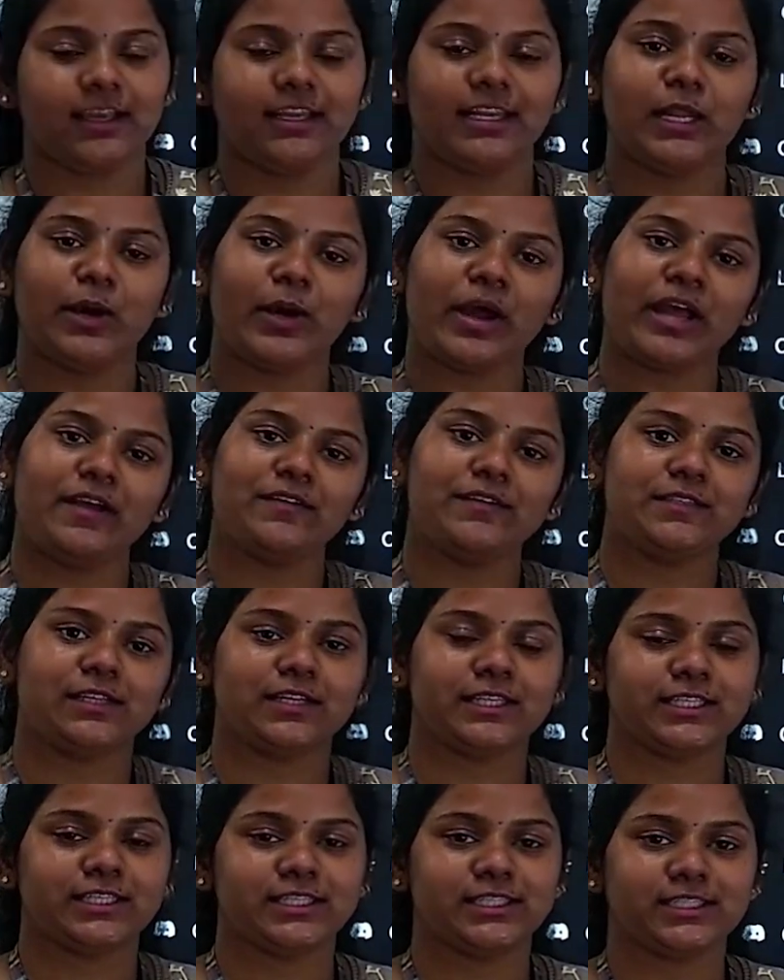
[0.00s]
Now I have
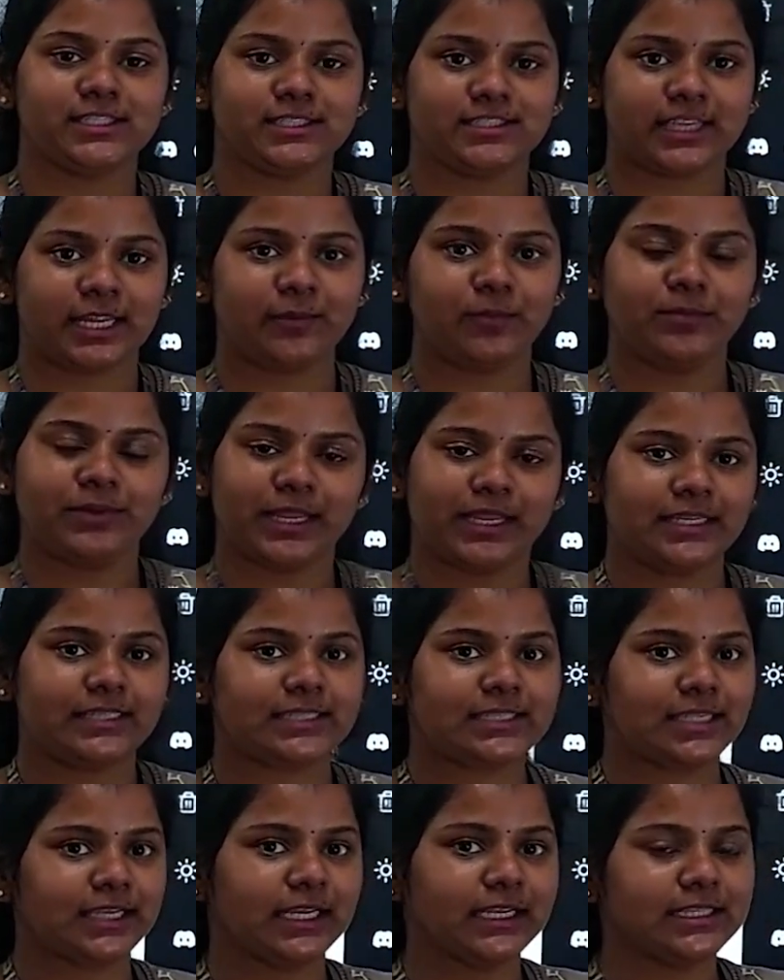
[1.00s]
searched the same
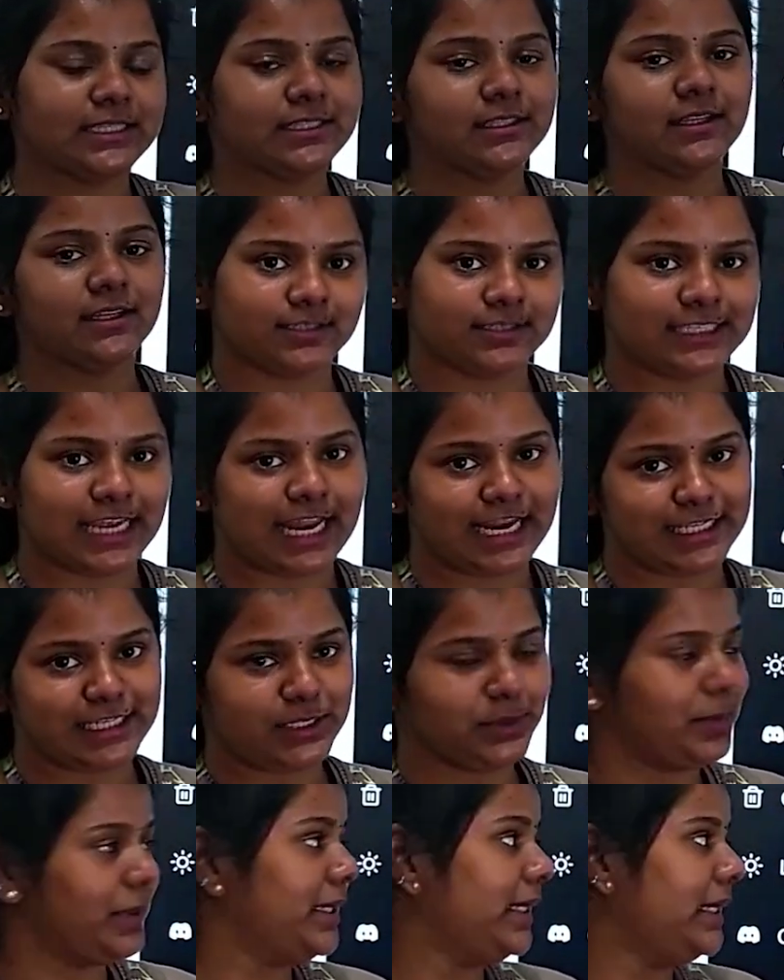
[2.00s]
text in uh,
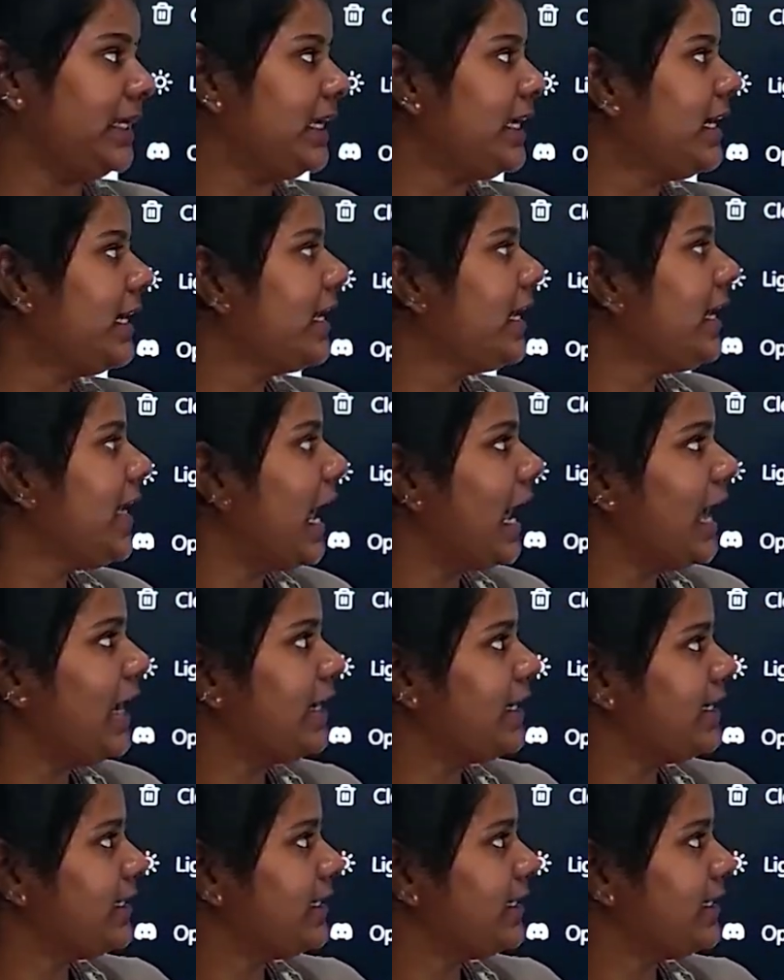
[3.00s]
ChatGPT and